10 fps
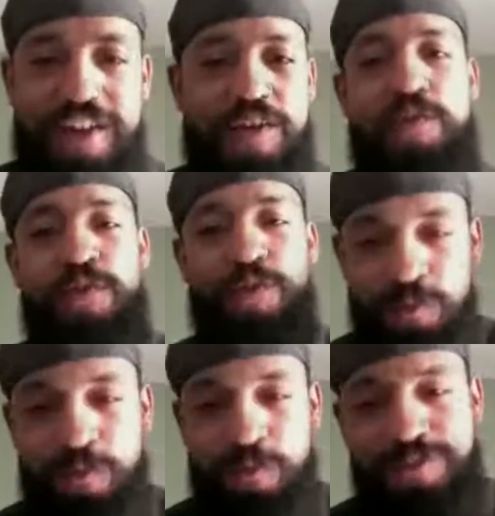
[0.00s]
There was
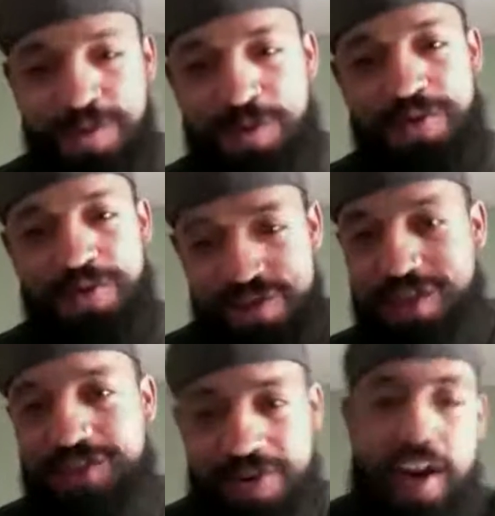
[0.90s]
oodles and oodles of
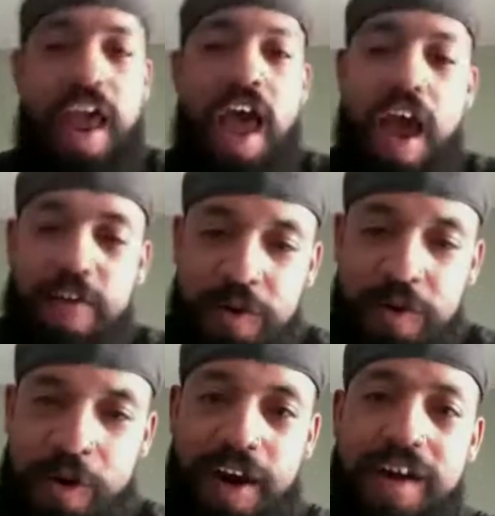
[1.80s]
children
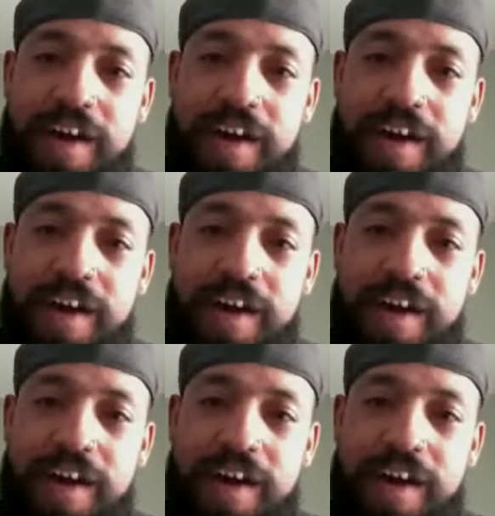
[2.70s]
everywhere.